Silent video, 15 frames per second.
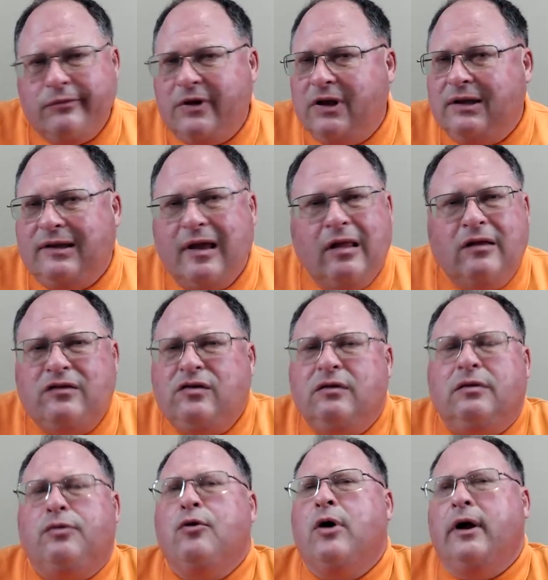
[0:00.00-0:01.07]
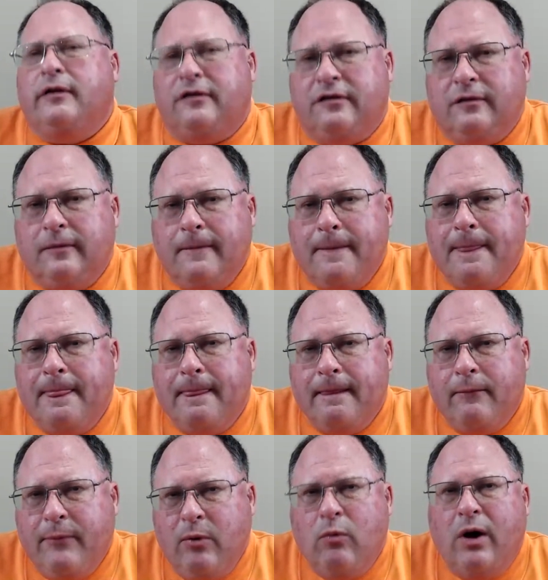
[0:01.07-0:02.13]
Tell us your thoughts.
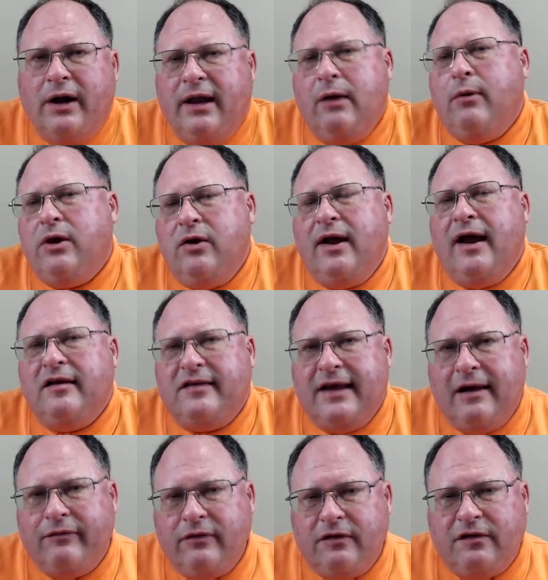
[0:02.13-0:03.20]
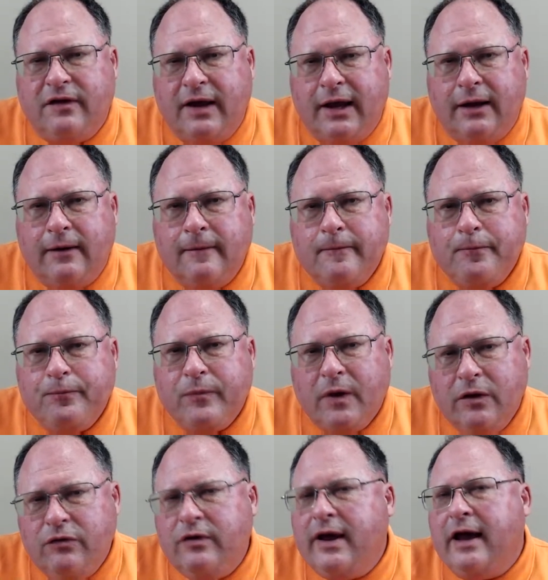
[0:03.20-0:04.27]
We want to hear what you guys have to say.
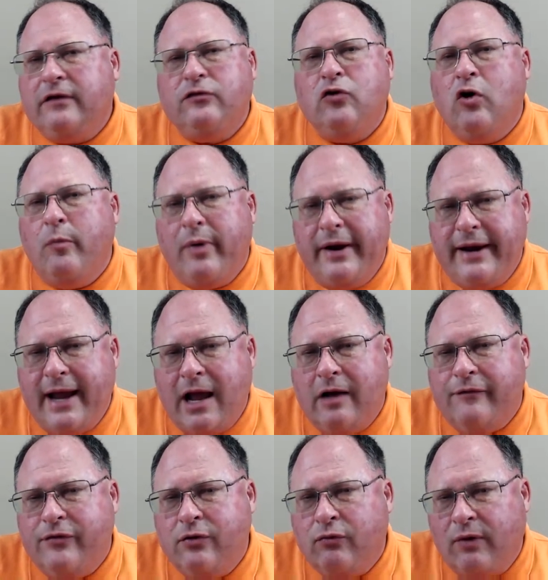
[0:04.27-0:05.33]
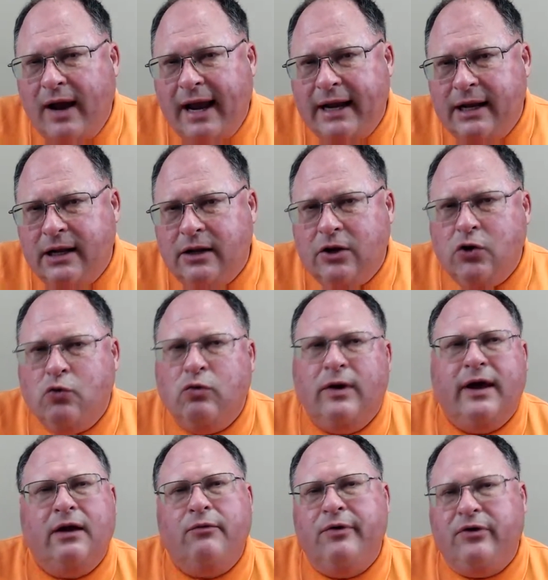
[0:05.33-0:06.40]
You guys know by now, if you write it, you will get
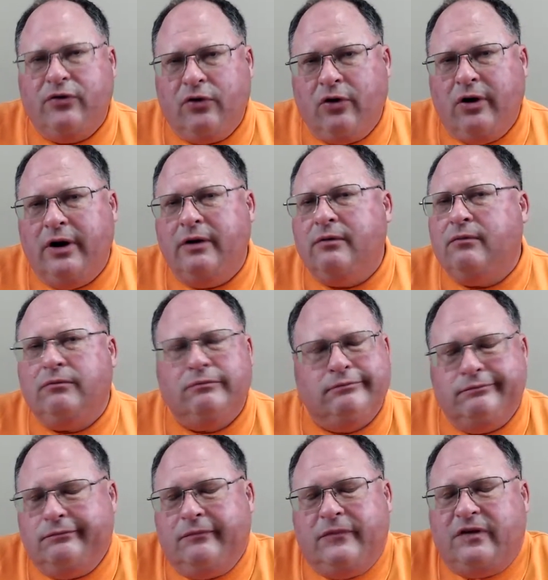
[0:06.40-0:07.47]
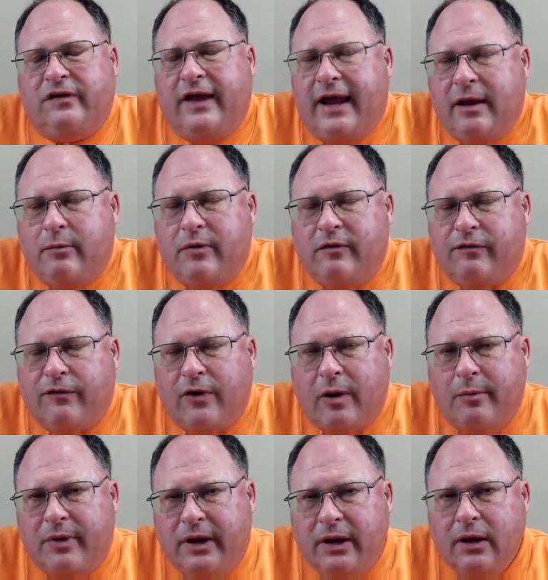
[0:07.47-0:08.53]
a return statement from
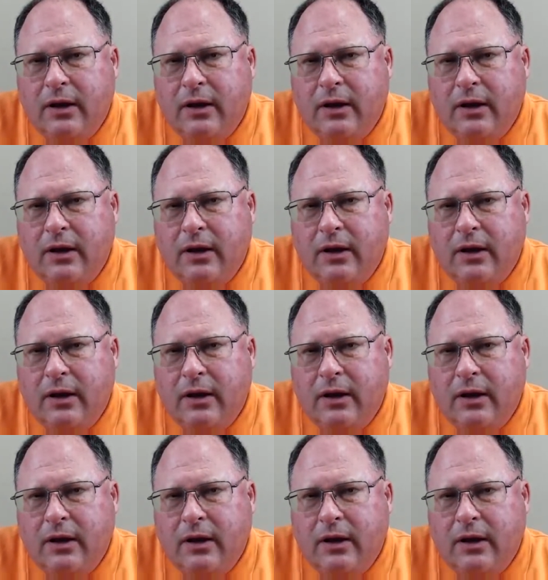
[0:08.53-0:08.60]
me.